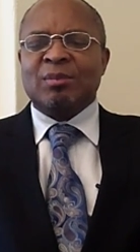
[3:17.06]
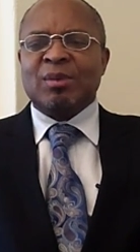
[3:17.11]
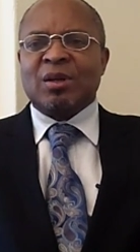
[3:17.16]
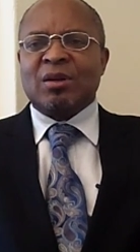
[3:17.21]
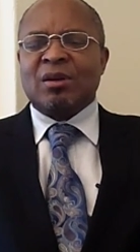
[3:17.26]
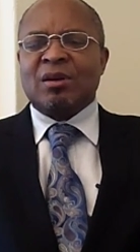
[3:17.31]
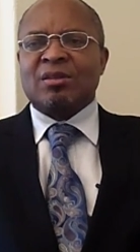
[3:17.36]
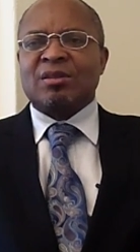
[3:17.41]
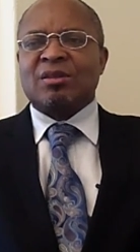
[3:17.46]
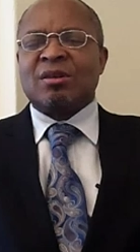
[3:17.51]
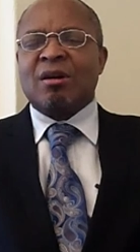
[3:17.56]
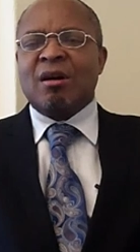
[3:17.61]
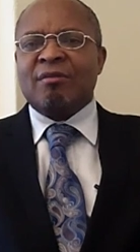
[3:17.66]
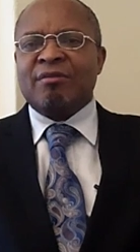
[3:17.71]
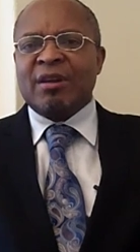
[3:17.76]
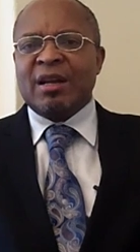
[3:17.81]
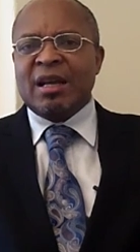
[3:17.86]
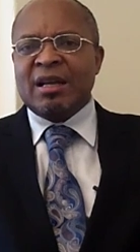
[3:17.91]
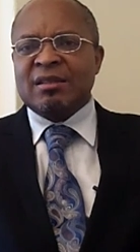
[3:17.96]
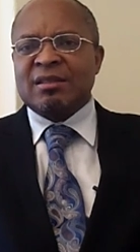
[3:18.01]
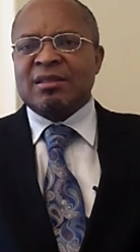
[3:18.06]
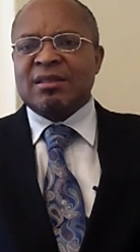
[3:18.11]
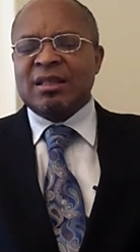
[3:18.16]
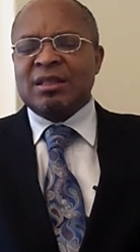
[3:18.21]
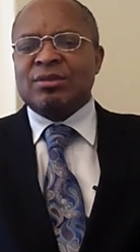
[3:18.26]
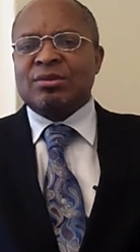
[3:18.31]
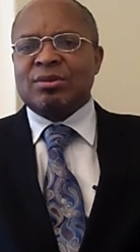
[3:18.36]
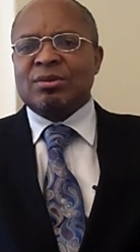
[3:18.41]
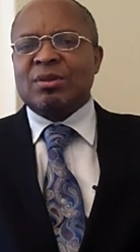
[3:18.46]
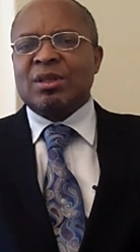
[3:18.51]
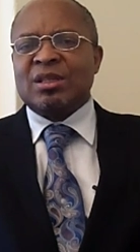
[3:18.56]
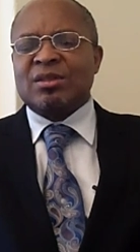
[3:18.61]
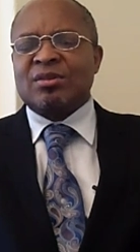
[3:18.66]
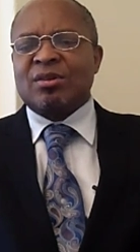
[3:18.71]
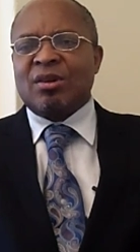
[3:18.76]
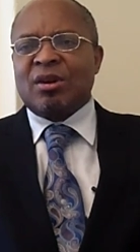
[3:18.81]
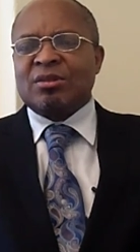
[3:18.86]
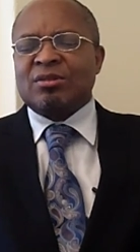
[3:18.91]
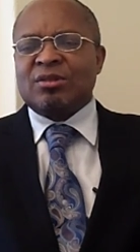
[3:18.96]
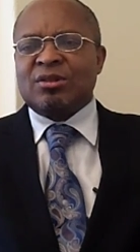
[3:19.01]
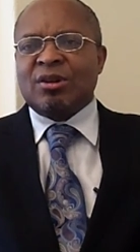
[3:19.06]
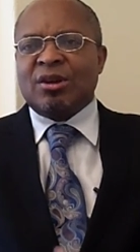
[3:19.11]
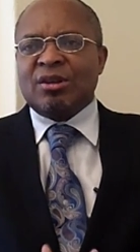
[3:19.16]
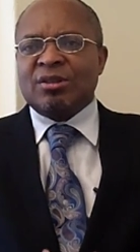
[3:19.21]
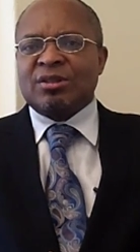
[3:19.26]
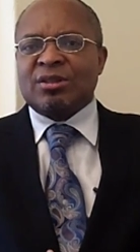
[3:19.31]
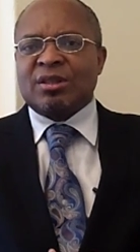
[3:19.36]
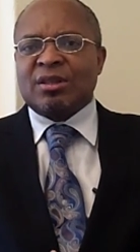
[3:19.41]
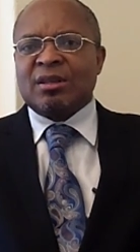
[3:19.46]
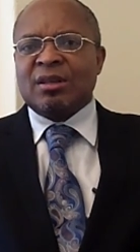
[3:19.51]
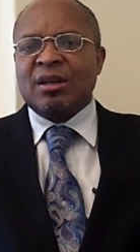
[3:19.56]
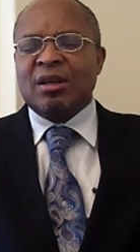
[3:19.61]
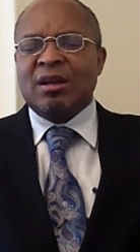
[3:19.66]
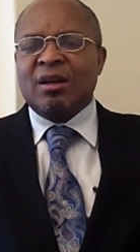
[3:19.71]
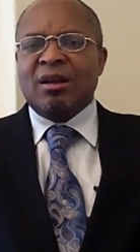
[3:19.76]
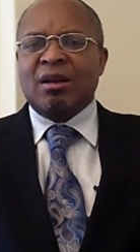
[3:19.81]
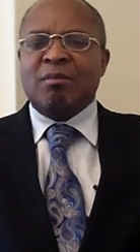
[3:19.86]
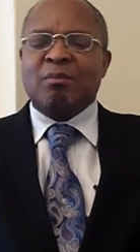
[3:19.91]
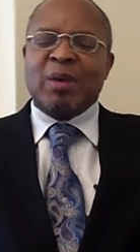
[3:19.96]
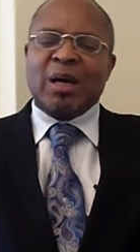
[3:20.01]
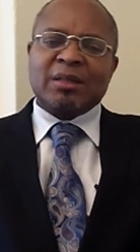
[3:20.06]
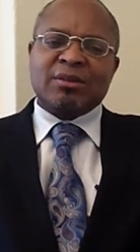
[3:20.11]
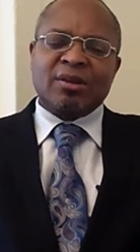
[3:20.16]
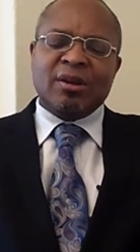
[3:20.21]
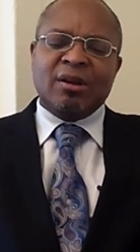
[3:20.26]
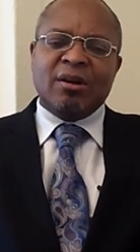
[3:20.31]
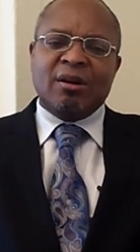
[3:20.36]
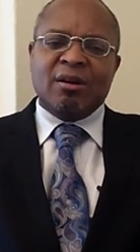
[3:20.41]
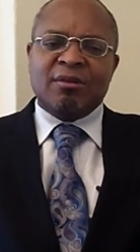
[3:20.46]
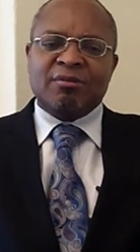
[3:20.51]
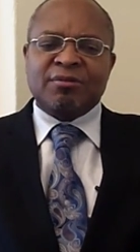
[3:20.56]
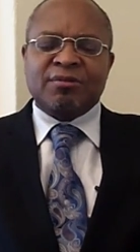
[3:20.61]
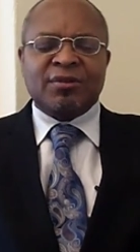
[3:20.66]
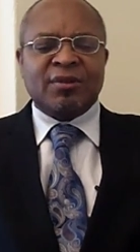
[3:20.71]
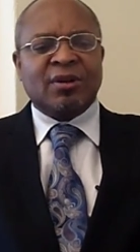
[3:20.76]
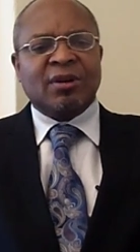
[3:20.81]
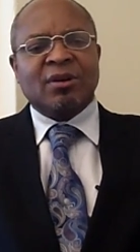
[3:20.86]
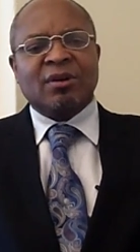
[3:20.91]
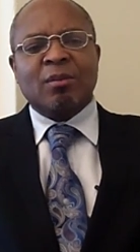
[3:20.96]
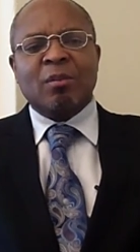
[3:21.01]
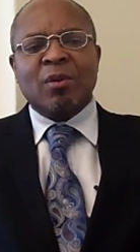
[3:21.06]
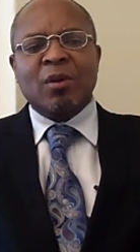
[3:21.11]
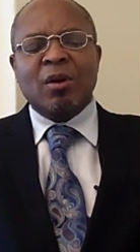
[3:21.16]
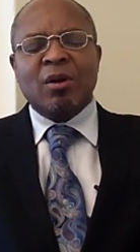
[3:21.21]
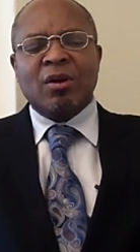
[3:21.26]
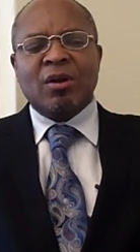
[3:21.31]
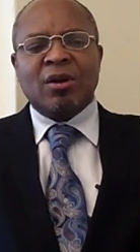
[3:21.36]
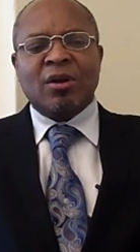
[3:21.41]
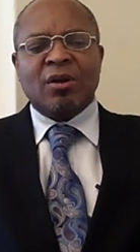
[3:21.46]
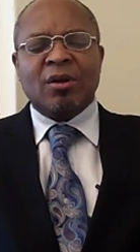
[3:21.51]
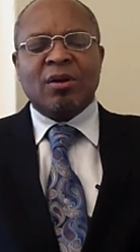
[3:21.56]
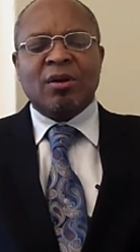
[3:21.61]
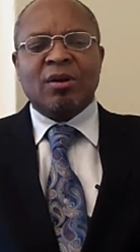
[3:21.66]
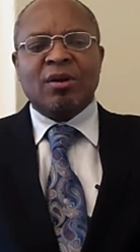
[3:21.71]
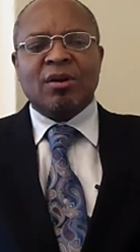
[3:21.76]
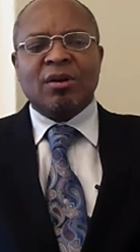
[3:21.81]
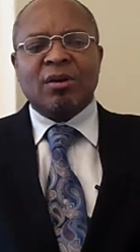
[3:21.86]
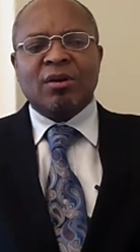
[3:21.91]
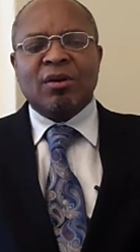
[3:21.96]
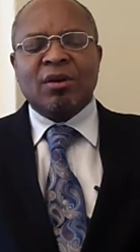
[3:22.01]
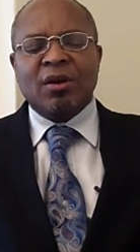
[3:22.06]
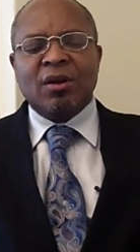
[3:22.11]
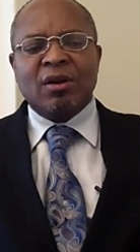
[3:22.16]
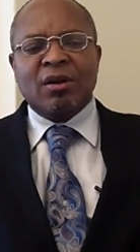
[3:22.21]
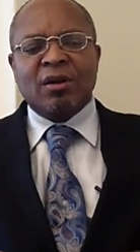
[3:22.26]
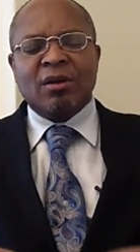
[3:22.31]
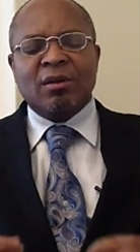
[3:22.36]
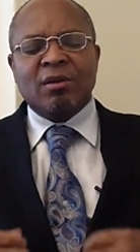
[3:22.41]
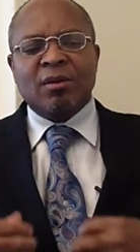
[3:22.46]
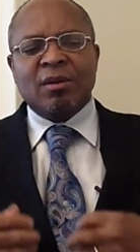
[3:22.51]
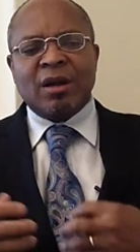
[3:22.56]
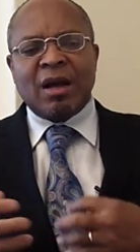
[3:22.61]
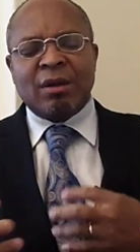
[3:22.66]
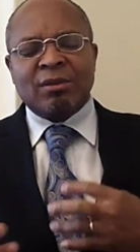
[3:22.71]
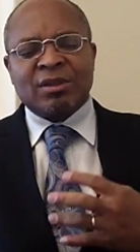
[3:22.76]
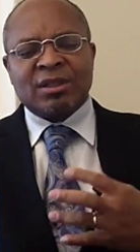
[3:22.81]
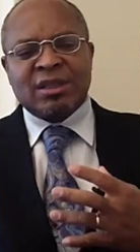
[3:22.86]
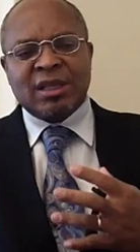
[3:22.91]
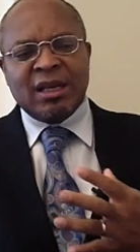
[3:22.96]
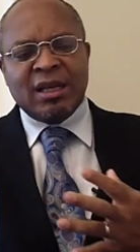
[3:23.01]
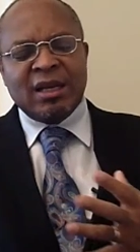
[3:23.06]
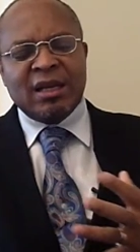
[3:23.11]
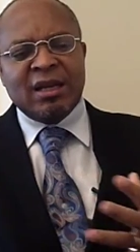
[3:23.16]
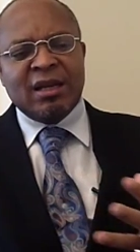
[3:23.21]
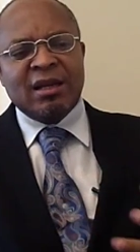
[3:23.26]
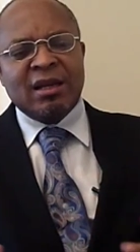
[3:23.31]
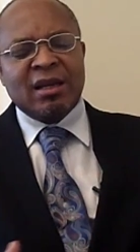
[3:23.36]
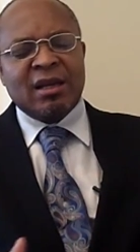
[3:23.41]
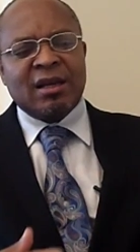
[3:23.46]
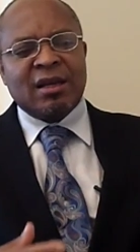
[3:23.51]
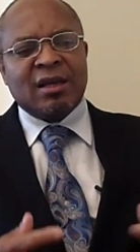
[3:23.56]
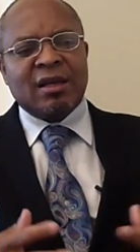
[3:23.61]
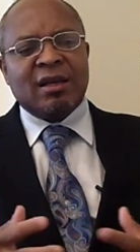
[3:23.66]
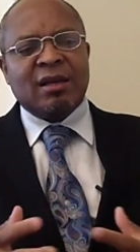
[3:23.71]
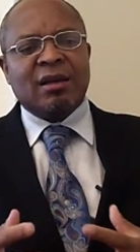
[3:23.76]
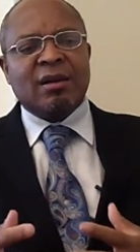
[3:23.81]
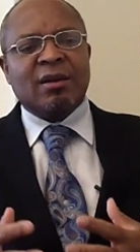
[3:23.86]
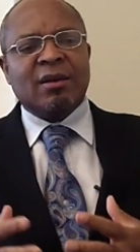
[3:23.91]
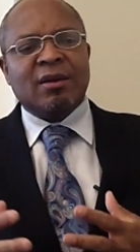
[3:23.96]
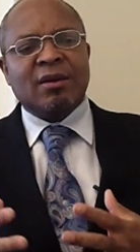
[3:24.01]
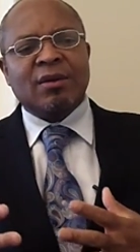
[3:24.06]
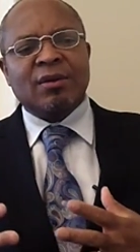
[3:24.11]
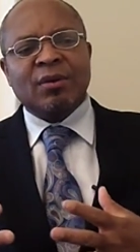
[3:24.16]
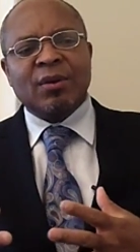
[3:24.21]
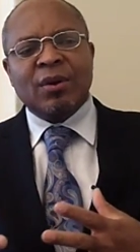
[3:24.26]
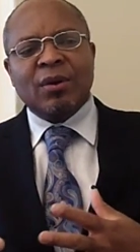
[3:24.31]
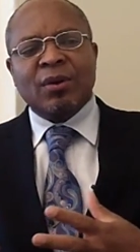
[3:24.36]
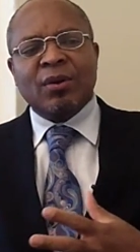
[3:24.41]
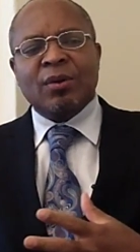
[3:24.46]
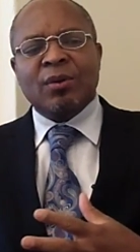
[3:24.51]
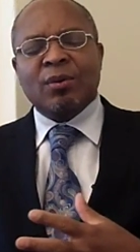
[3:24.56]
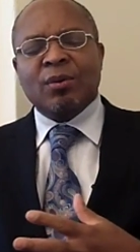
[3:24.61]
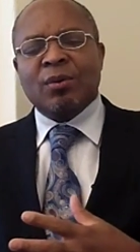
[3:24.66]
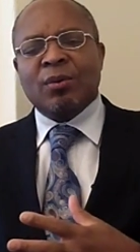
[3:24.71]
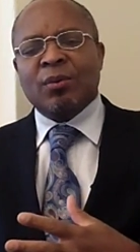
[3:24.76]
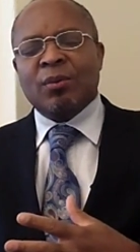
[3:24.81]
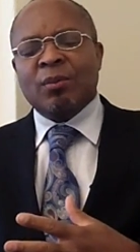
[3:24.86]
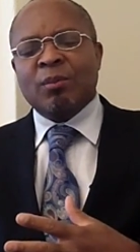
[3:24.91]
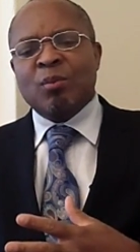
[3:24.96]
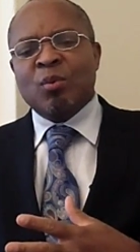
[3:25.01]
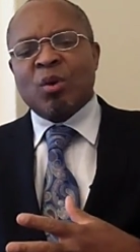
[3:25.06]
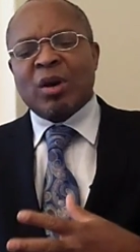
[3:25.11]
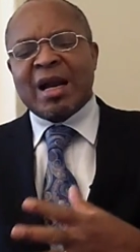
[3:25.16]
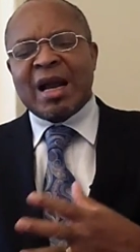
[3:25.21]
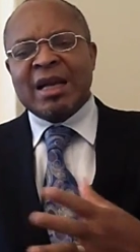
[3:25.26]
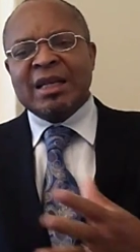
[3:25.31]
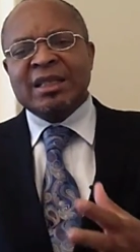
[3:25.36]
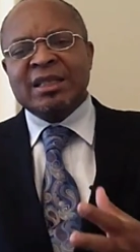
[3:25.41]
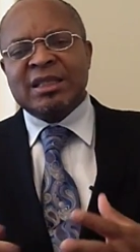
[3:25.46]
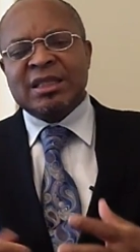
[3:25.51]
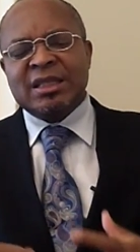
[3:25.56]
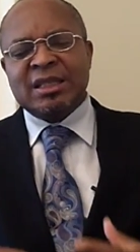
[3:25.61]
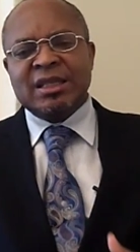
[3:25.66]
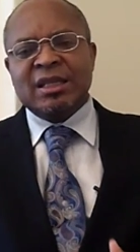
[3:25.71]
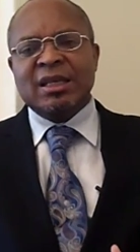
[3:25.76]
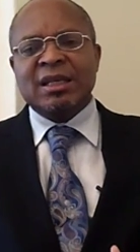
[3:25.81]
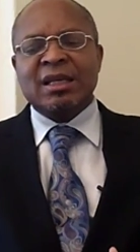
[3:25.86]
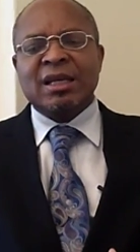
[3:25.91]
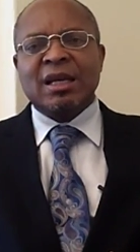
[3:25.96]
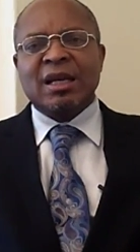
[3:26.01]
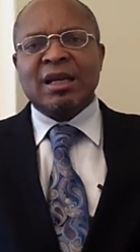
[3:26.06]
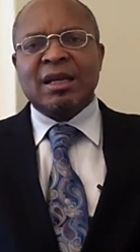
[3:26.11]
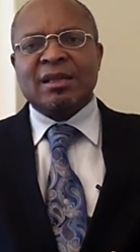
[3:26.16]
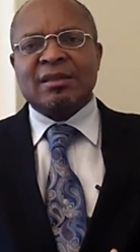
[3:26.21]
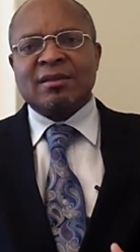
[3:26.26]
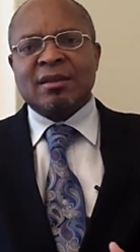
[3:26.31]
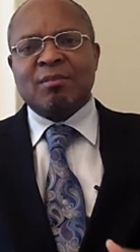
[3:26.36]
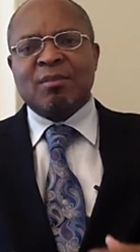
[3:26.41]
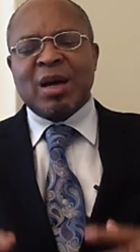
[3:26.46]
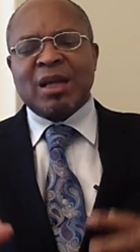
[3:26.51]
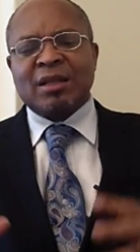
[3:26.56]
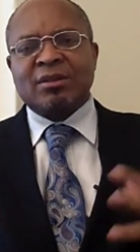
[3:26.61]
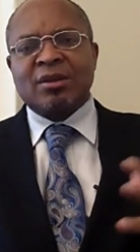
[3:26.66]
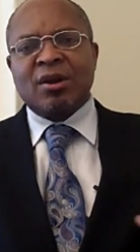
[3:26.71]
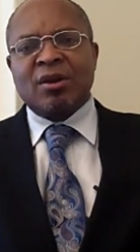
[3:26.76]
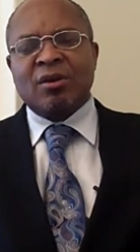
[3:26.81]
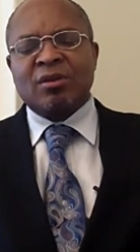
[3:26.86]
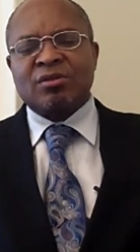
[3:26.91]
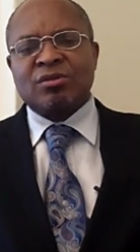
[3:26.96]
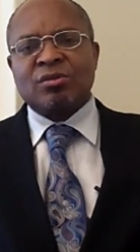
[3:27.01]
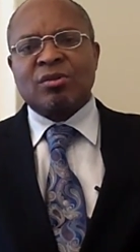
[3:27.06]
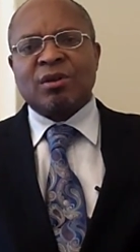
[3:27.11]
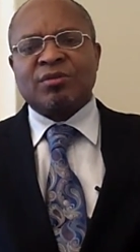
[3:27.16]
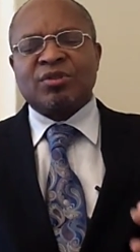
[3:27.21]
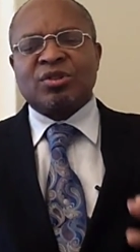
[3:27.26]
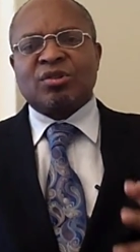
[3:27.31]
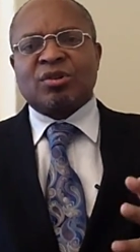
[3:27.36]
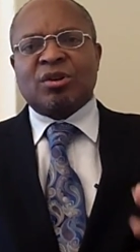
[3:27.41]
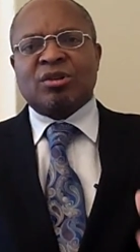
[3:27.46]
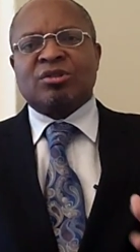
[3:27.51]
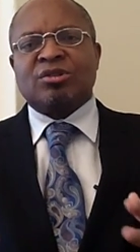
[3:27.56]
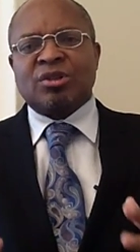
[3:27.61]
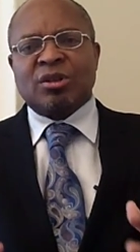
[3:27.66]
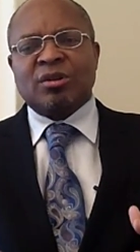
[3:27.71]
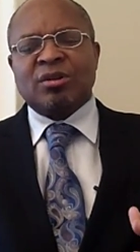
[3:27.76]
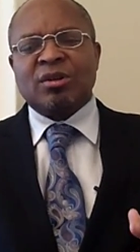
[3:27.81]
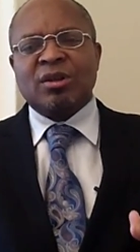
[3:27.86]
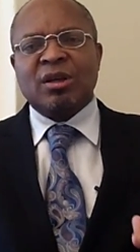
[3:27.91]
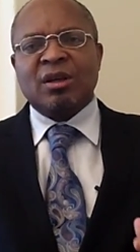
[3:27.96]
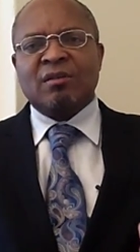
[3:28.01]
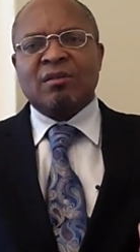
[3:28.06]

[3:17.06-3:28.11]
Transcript: Because governance issue is not just uh, a matter of, uh, uh, uh, I'll say, uh, morality, is a matter also of structure.